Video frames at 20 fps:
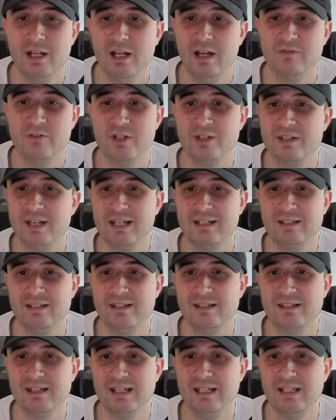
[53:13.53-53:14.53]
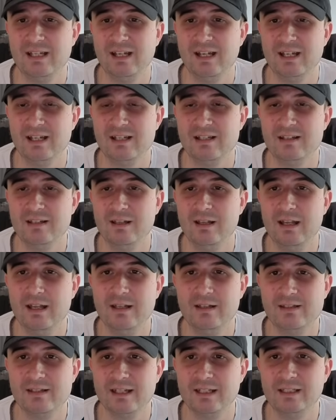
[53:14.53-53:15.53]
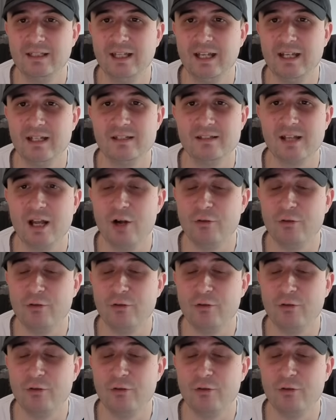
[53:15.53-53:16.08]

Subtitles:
have just had insane gains.